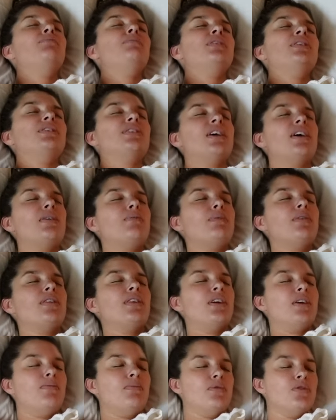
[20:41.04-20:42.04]
meantime, I
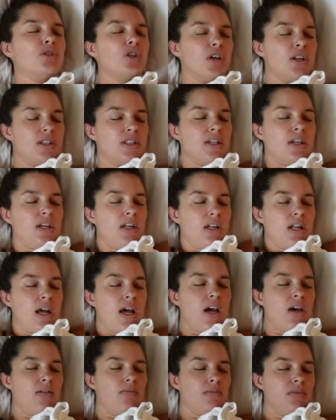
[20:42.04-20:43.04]
think I'm going to try and take a
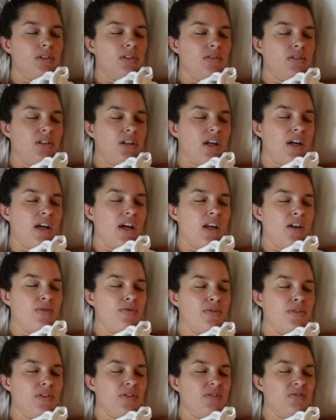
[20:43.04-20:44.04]
nap. And I kind of
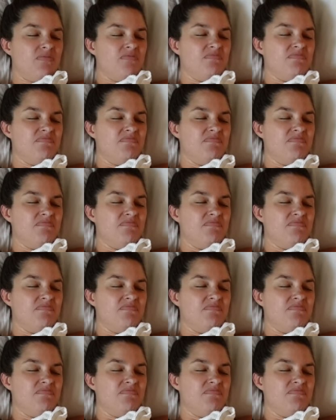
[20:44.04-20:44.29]
feel